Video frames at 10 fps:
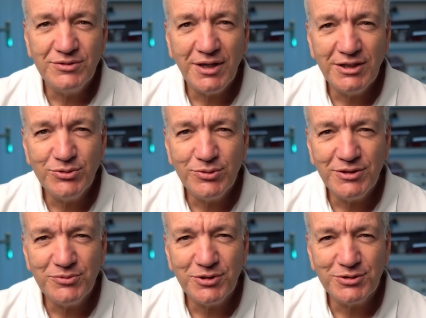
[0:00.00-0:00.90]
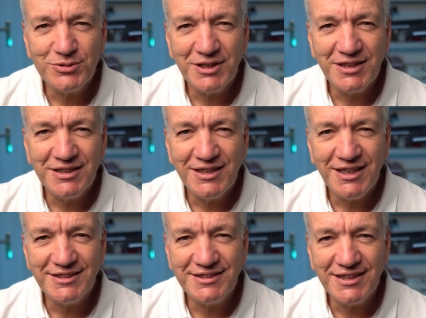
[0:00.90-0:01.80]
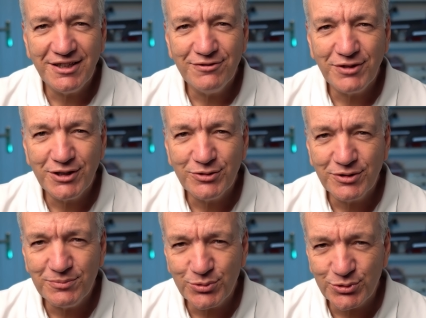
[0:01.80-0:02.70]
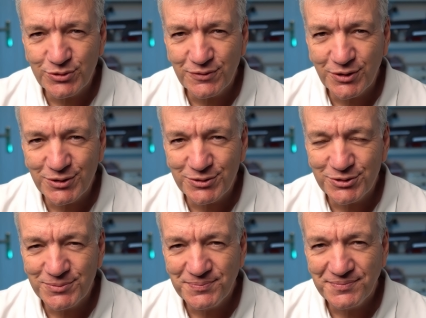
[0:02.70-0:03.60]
Try shooting RAW today and see how far you can push your photos.